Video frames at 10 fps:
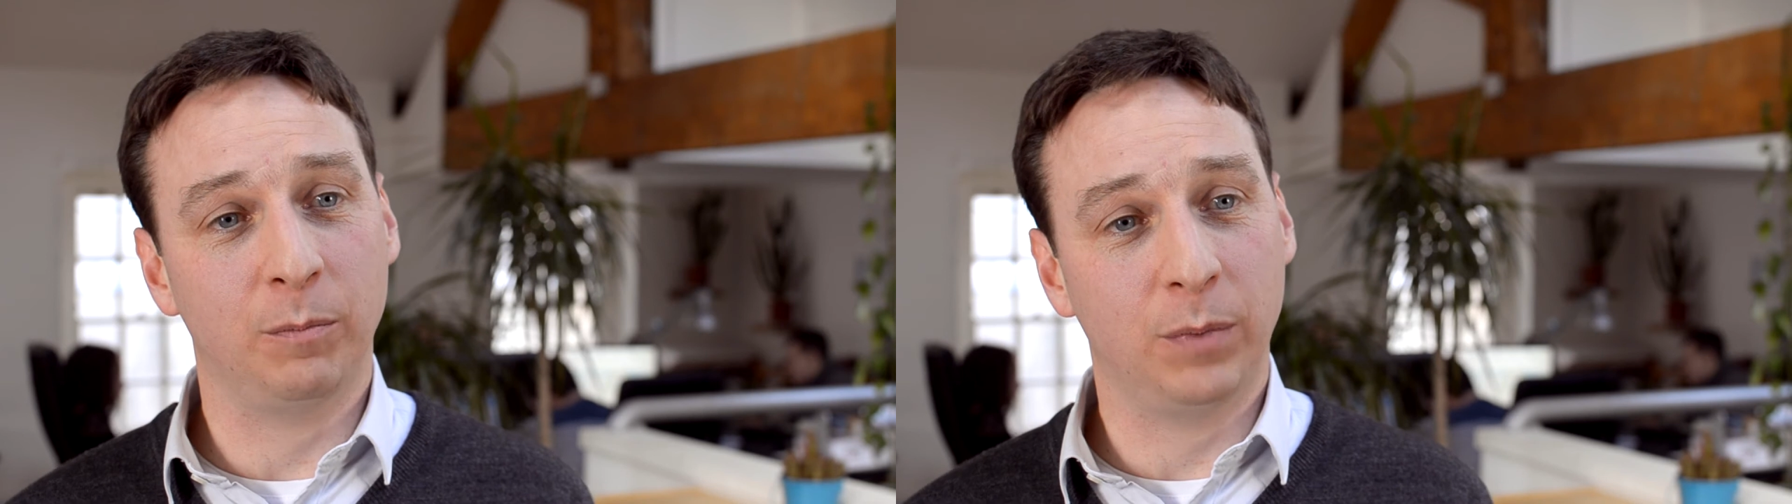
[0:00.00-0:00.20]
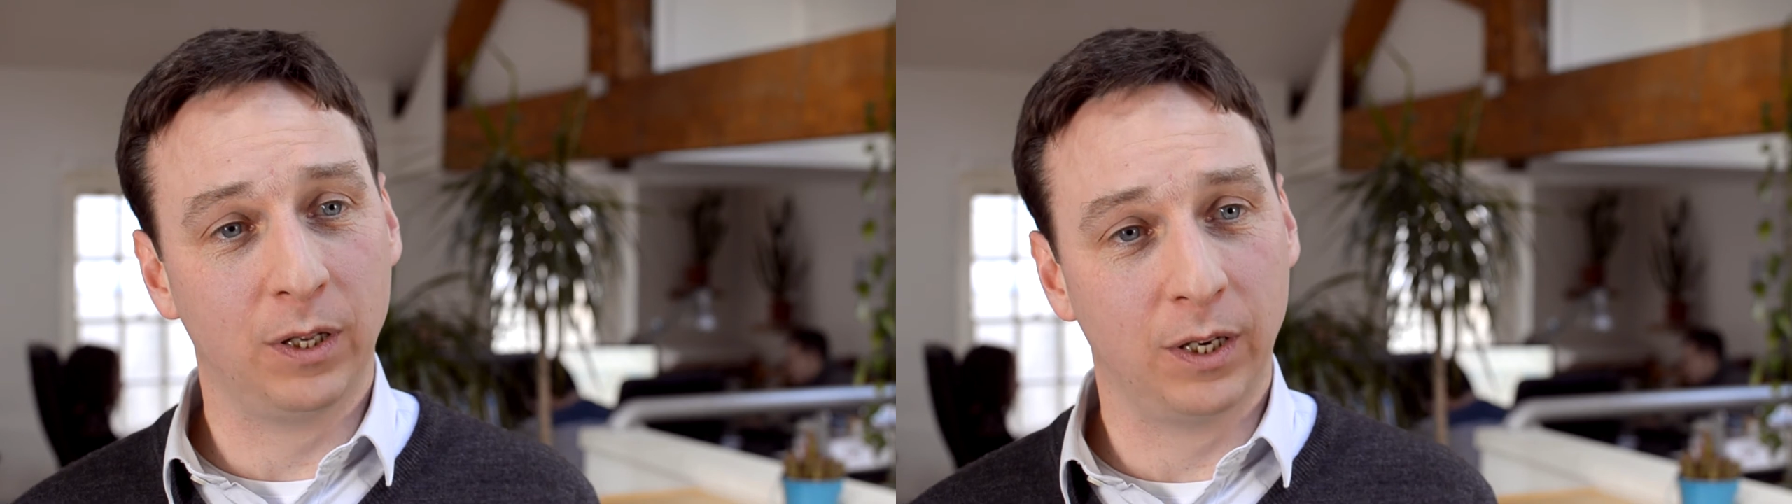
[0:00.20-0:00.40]

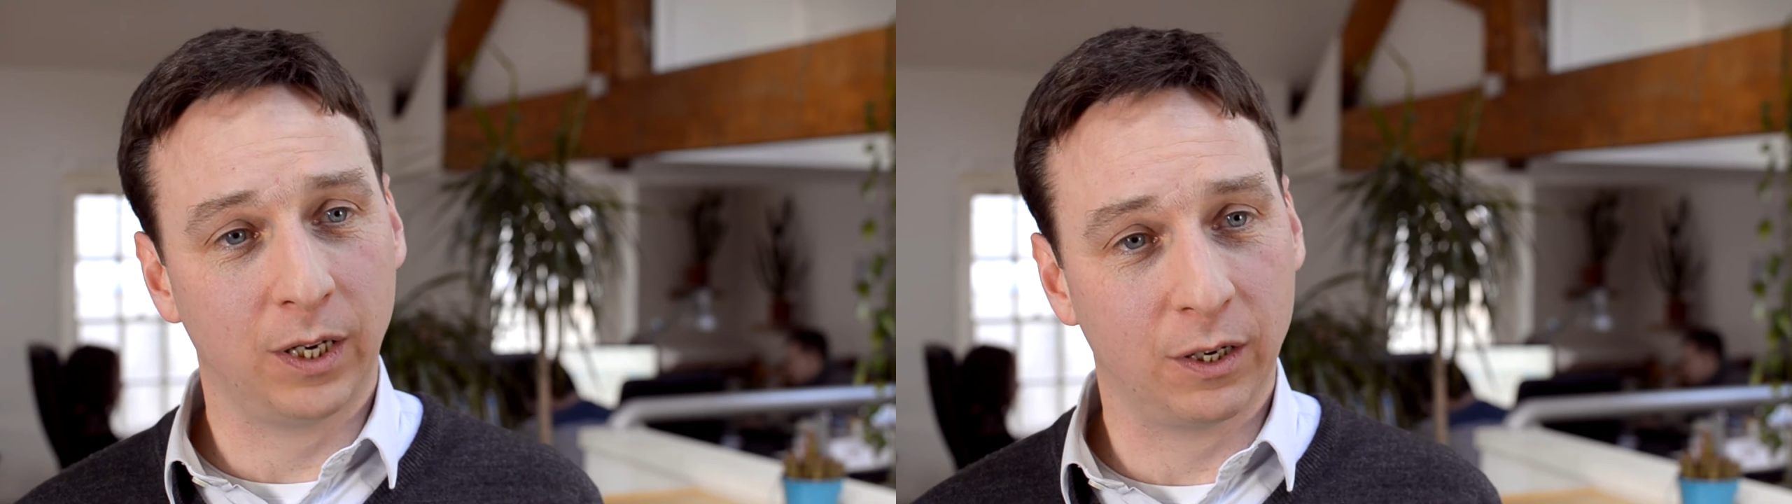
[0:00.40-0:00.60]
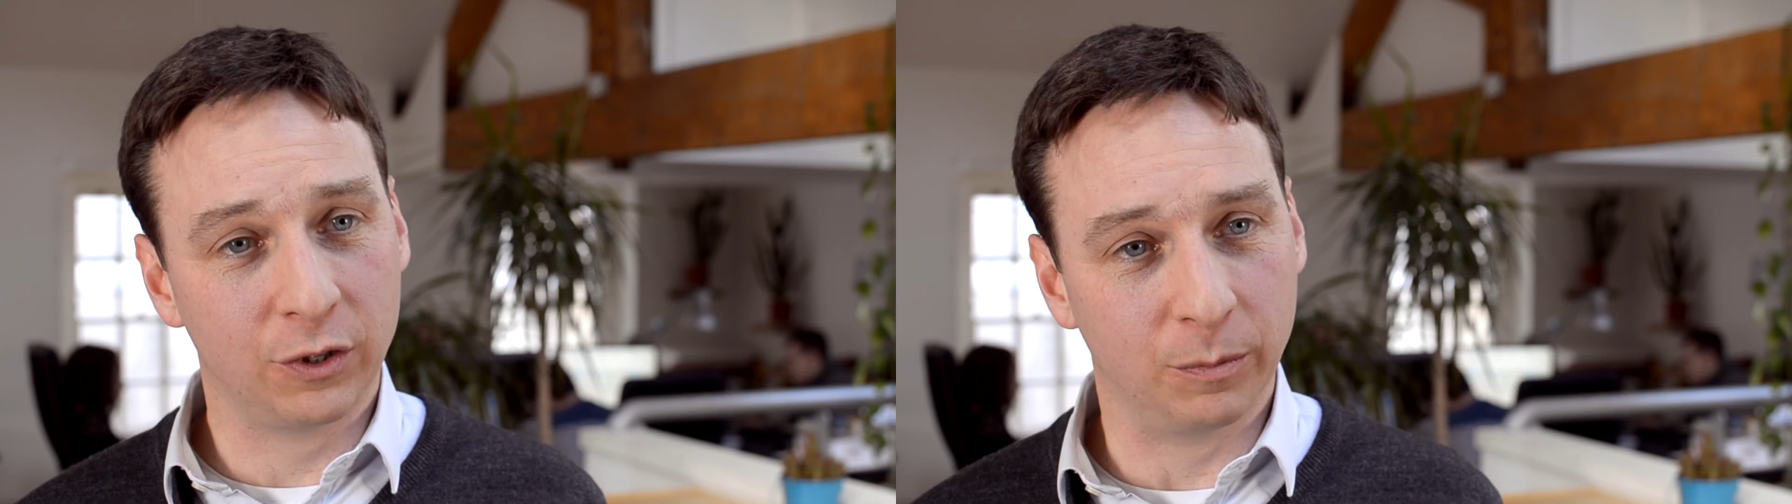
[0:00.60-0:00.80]
building
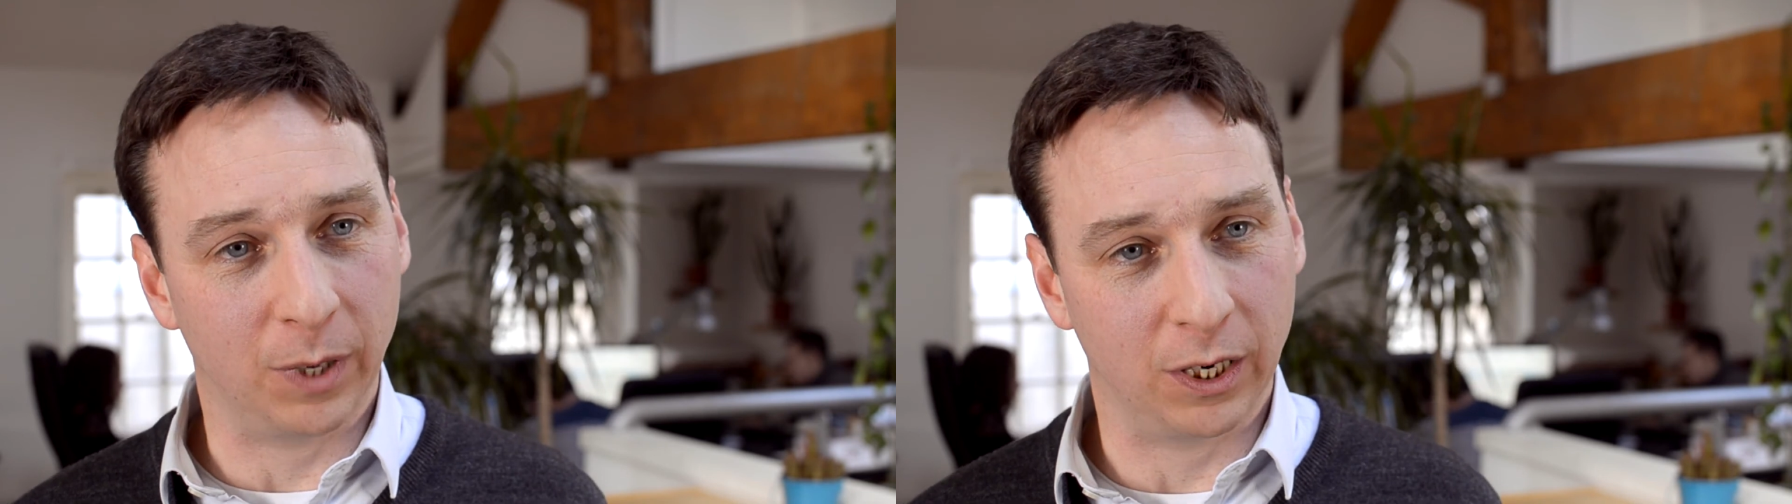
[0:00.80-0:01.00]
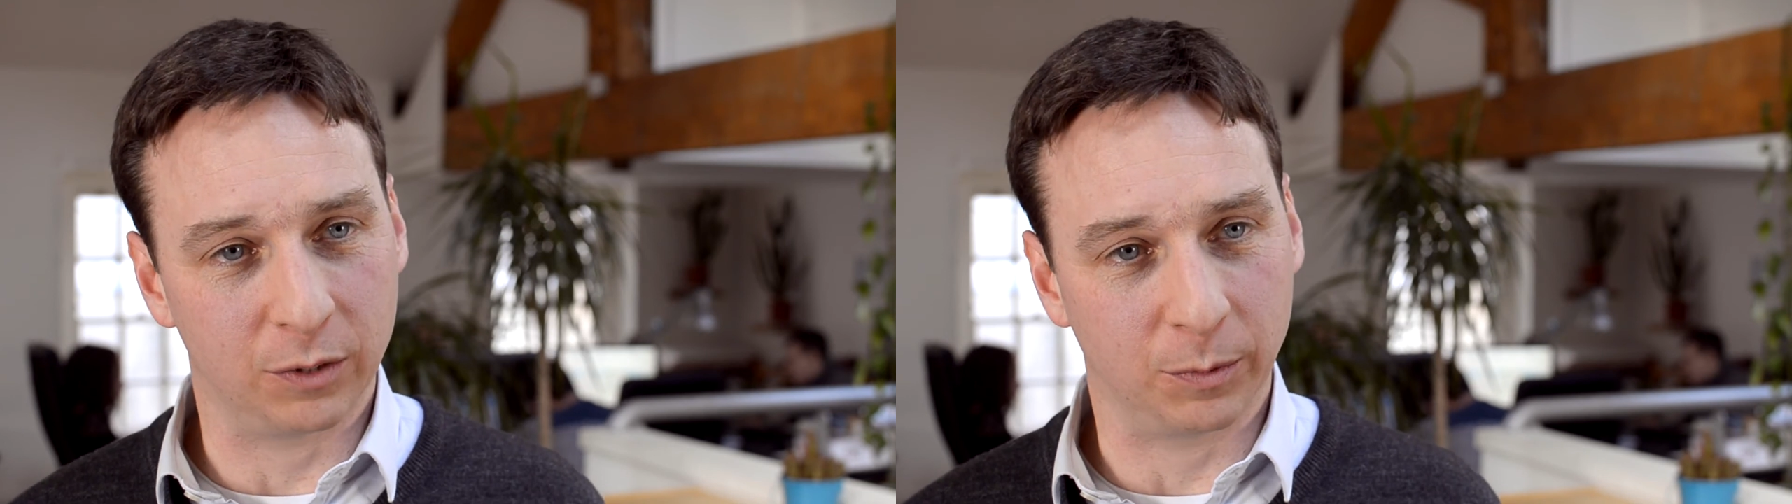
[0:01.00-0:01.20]
energy
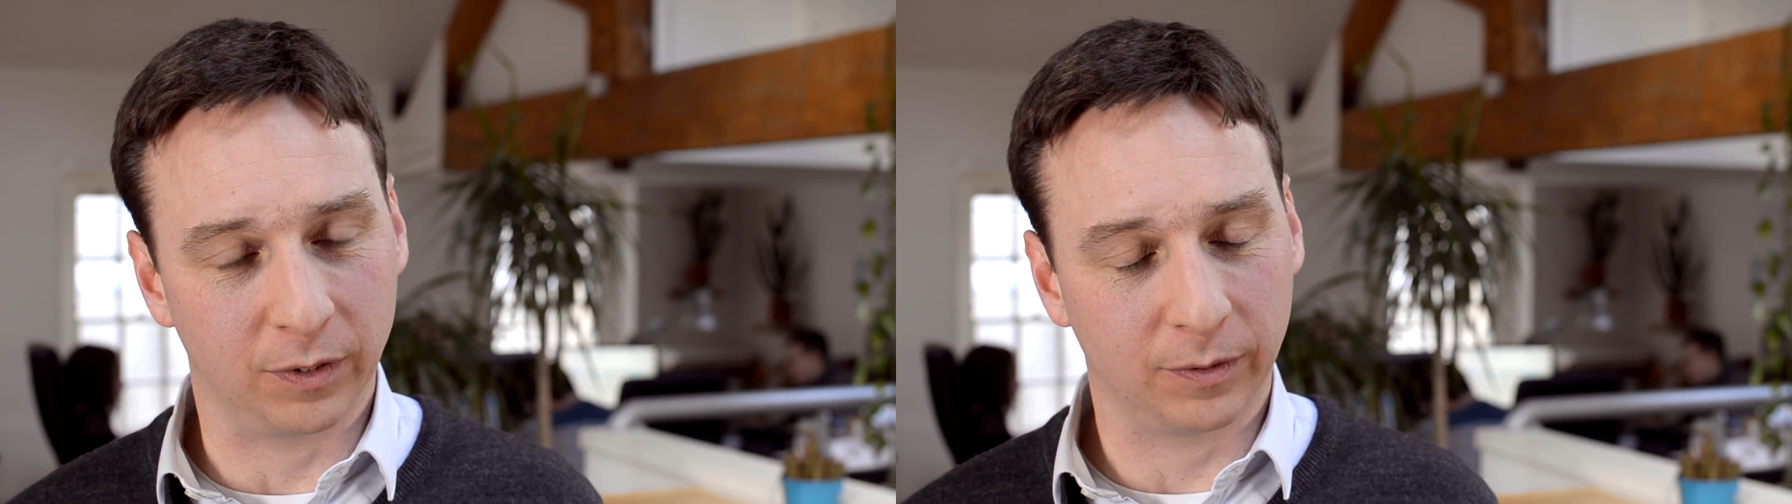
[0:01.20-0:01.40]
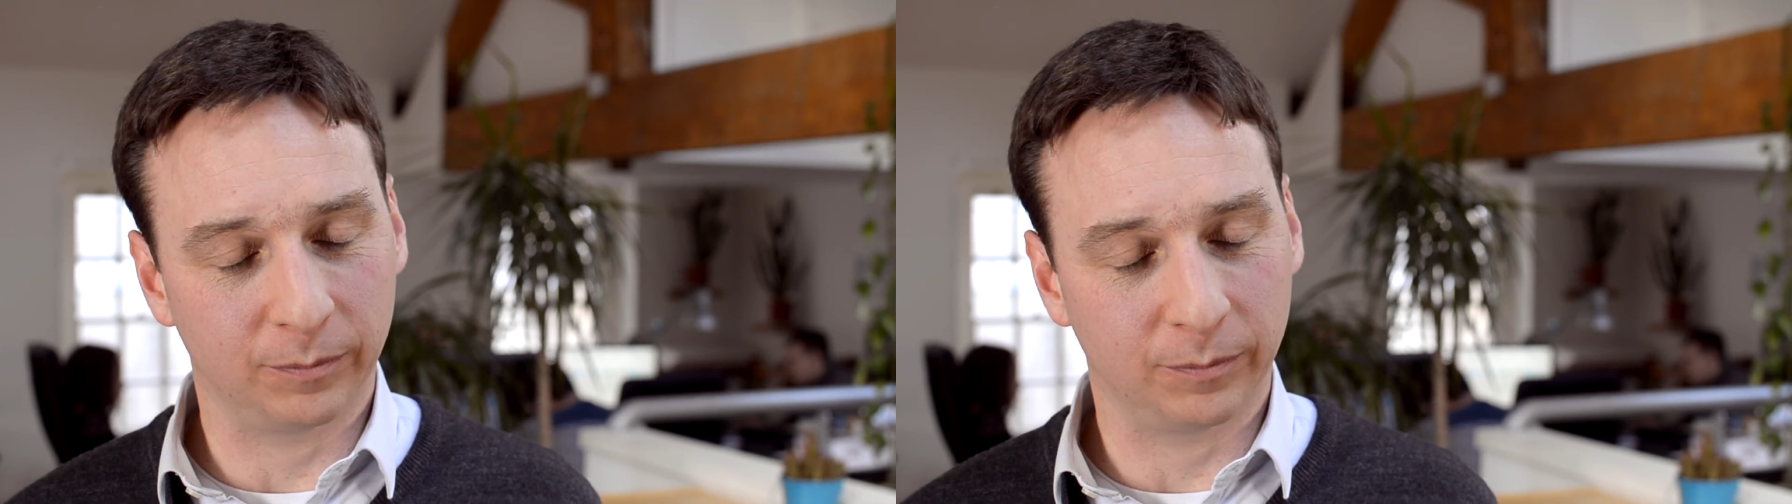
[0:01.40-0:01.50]
management.